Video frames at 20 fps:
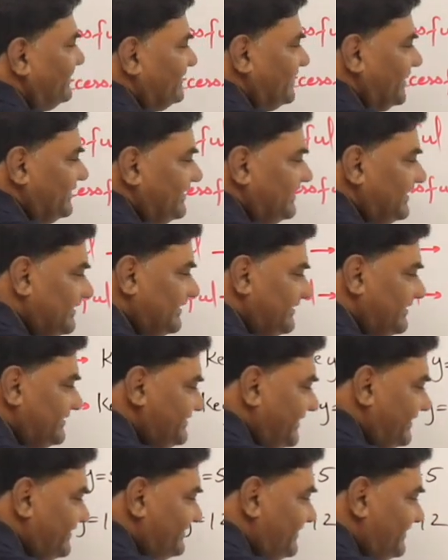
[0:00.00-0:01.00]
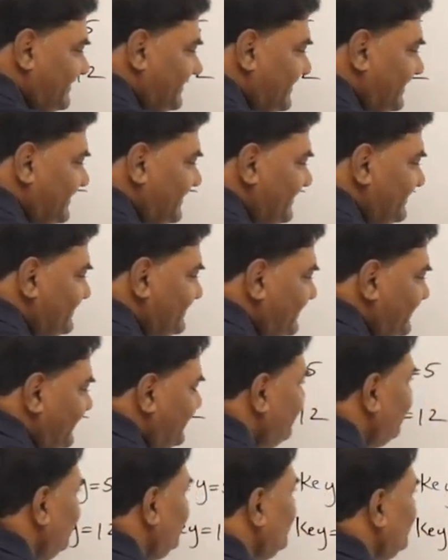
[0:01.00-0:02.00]
Then here it checks key, is it
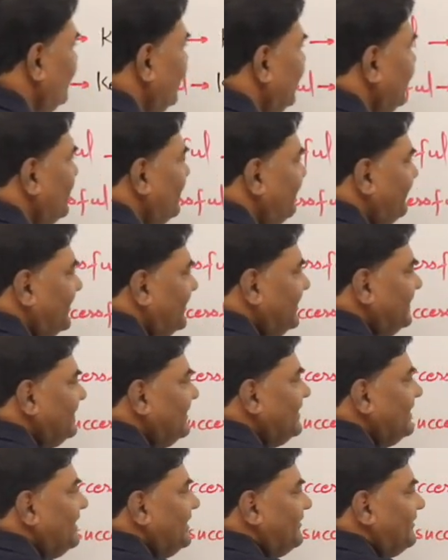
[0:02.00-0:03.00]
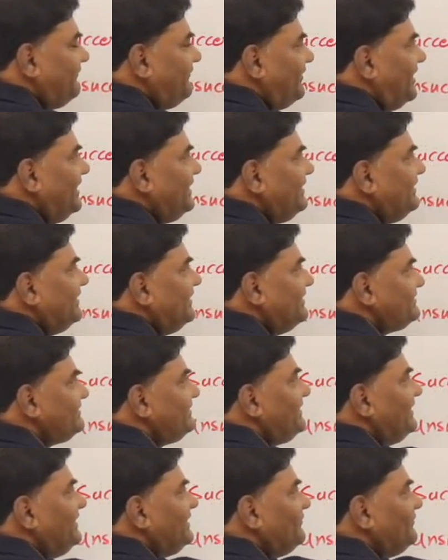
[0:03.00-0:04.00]
equal to A of I? 5, is
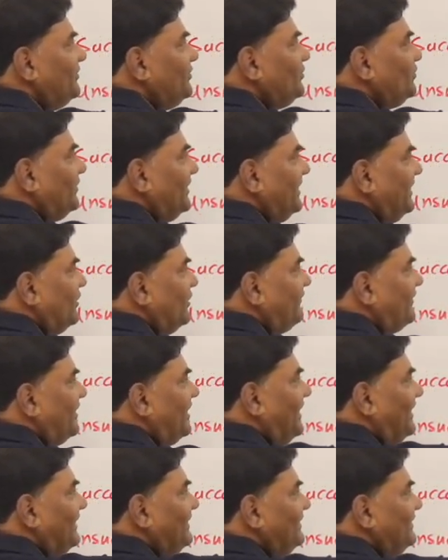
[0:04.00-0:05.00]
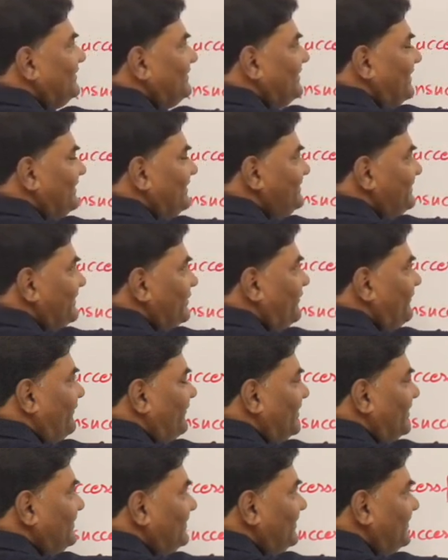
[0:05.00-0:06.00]
it equal to A of I? That is A
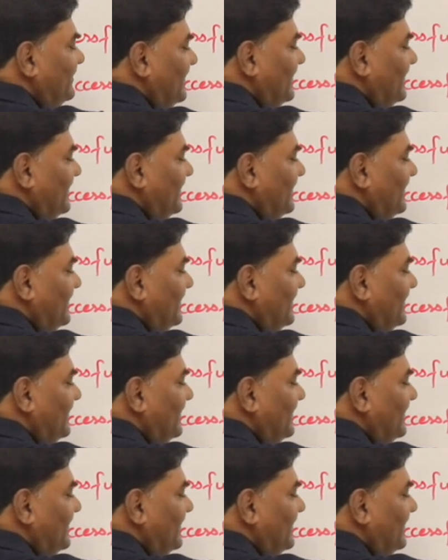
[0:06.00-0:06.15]
of 1?